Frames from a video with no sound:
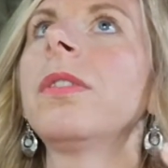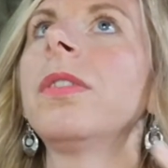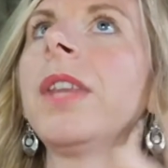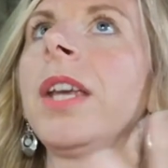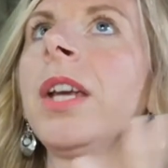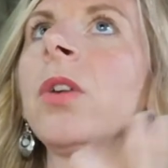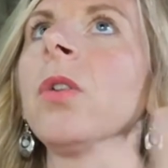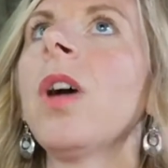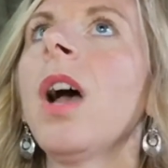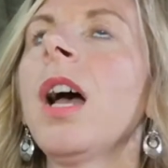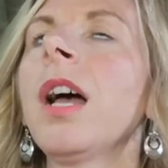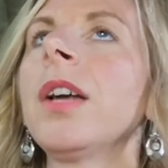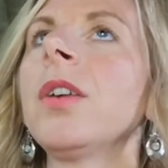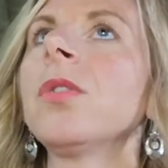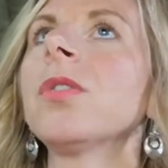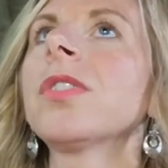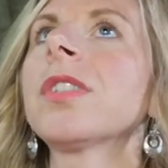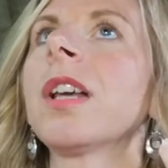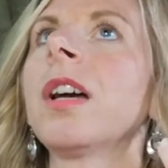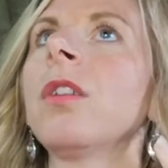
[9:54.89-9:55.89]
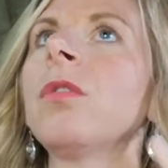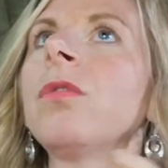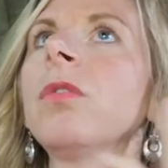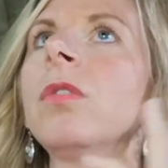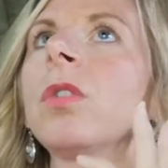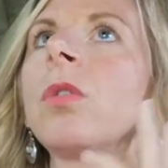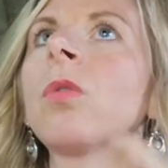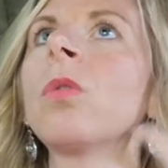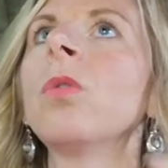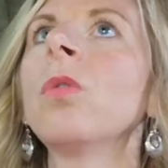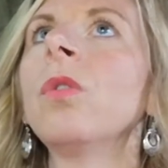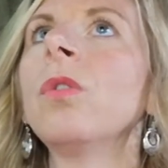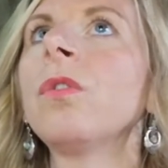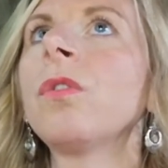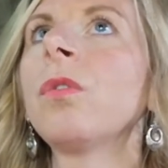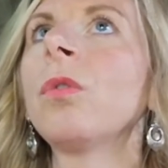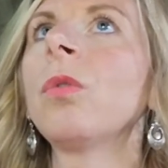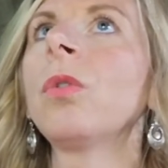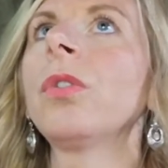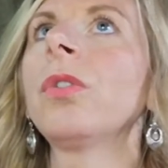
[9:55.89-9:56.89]
their higher self will call
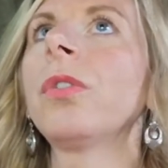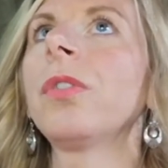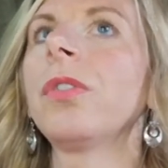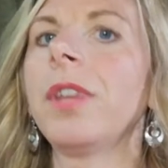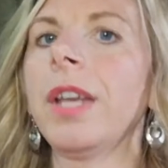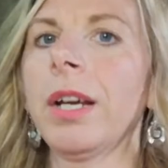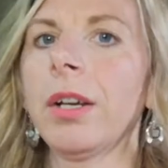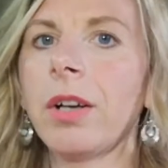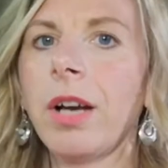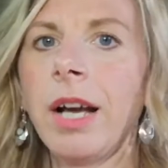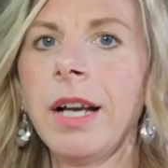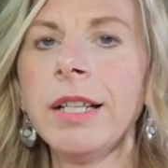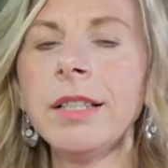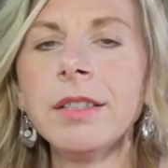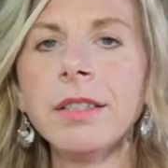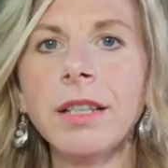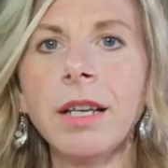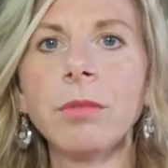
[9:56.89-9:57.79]
forth their guides,